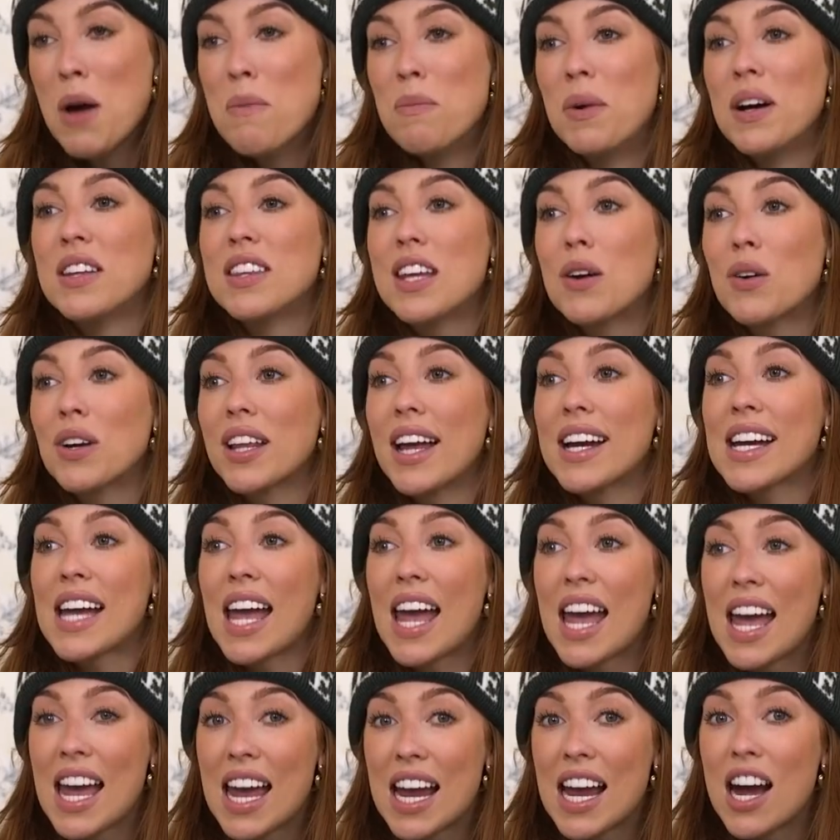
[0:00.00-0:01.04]
But they were like,
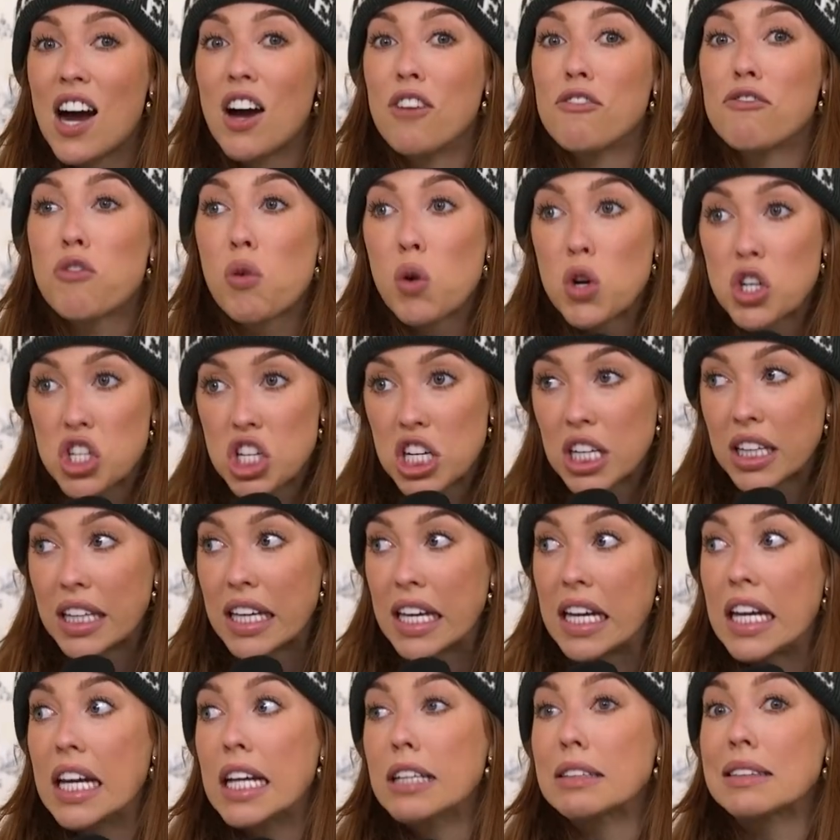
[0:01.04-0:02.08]
hey,
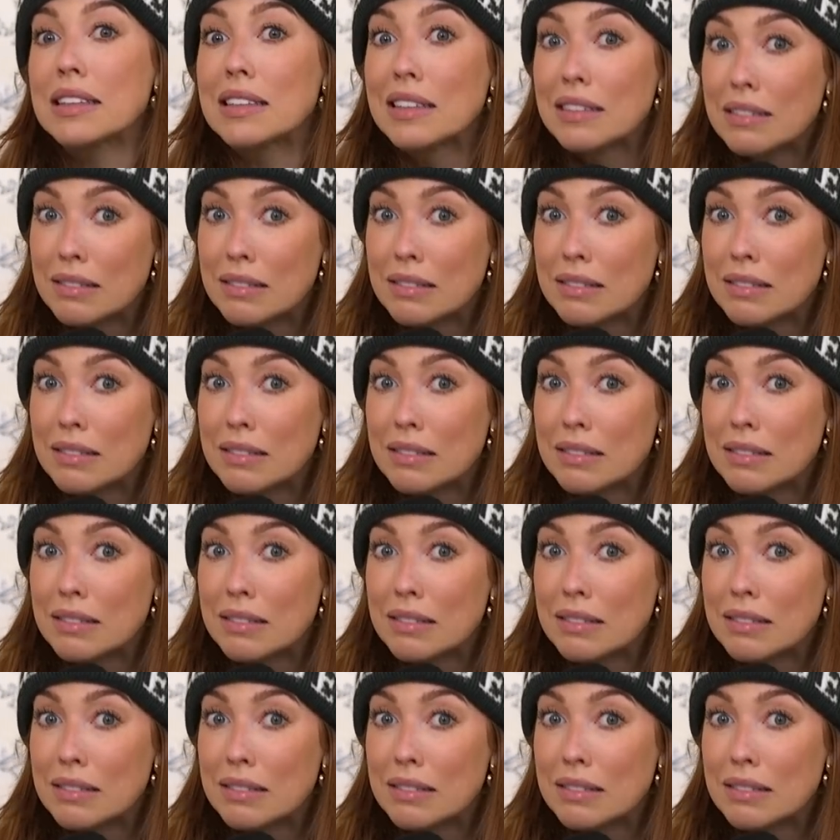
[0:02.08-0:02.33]
unfortunately,